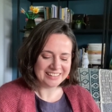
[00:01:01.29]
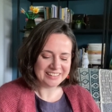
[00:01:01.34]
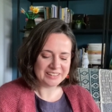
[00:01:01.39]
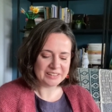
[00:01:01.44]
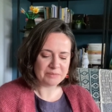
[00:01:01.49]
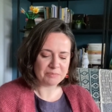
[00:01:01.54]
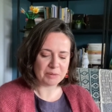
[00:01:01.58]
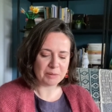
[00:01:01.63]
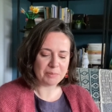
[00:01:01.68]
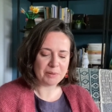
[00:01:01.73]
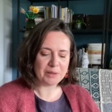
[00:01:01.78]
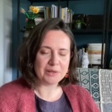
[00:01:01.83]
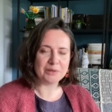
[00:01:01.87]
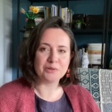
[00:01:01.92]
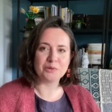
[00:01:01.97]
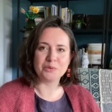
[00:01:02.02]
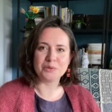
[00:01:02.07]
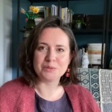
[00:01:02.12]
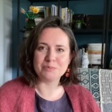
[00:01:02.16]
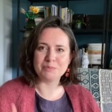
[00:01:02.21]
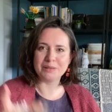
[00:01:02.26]
My partner
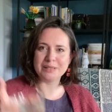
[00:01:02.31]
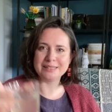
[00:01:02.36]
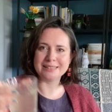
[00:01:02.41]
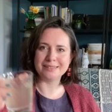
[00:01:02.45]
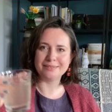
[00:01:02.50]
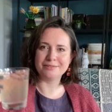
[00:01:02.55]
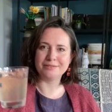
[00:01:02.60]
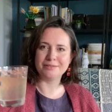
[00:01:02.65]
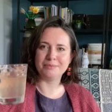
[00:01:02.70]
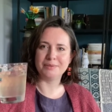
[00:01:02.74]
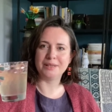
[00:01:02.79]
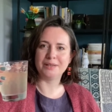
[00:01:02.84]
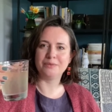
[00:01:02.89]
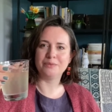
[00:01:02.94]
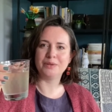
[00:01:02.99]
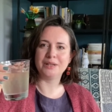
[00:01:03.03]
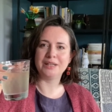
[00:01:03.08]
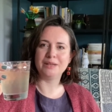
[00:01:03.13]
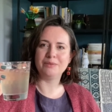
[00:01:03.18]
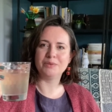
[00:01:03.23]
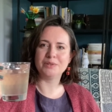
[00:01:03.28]
always buys it for me
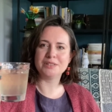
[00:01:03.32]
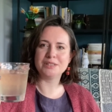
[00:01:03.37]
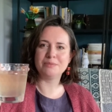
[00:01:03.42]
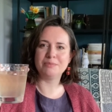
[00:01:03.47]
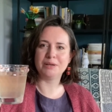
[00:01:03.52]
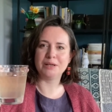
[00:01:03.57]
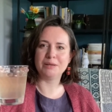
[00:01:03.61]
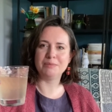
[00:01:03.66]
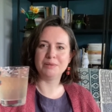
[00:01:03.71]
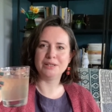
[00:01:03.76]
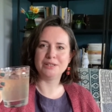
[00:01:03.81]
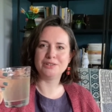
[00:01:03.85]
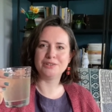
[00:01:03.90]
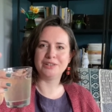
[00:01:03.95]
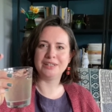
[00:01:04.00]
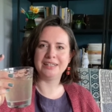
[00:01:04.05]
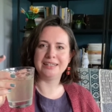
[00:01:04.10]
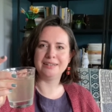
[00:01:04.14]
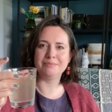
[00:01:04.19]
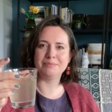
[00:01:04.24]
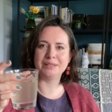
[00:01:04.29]
when he wants to buy me a
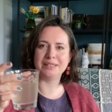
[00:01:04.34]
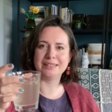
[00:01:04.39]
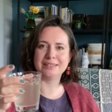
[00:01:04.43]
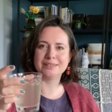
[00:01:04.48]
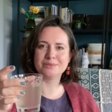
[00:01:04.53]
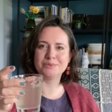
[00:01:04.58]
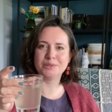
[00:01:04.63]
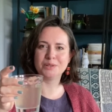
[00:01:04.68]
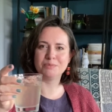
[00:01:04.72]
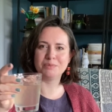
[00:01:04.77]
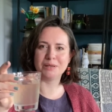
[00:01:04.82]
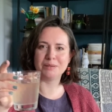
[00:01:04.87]
treat, but he doesn't want to buy